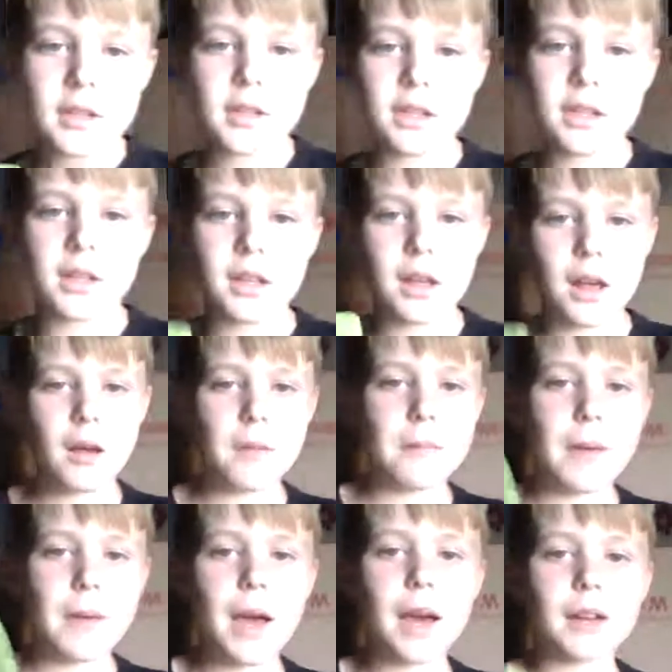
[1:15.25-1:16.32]
Thinking out a
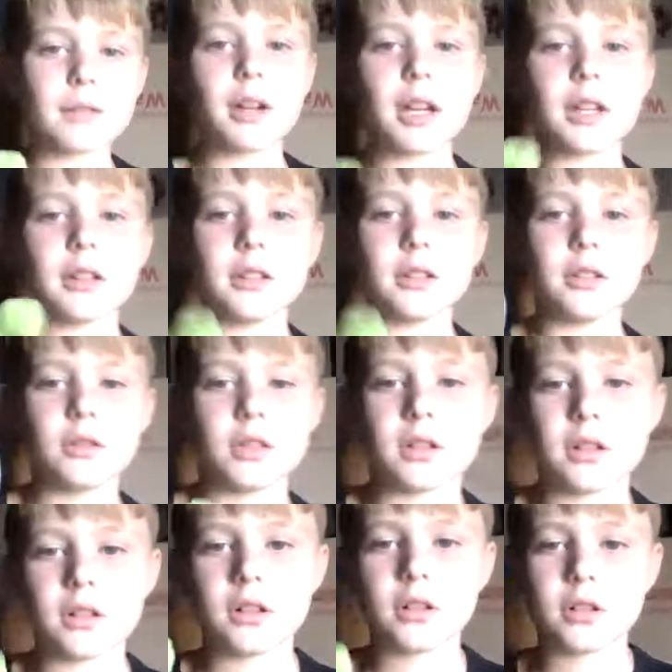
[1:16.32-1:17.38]
bad way,
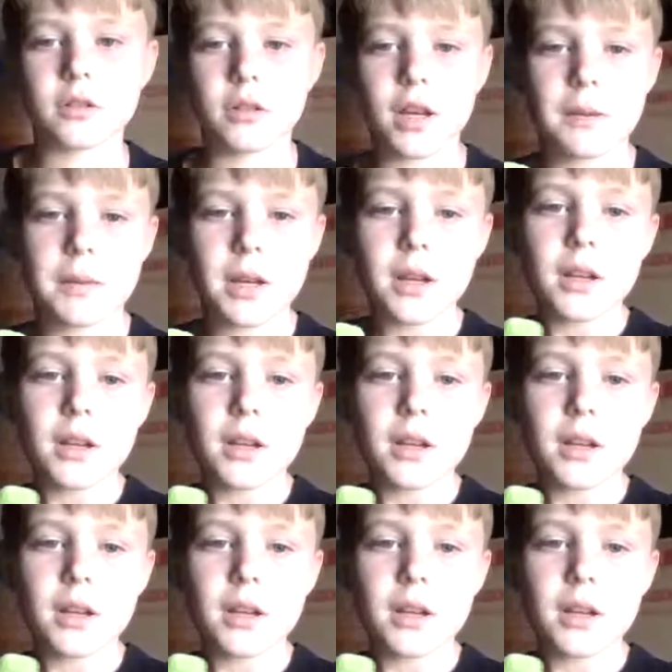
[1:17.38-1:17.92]
losing your grip.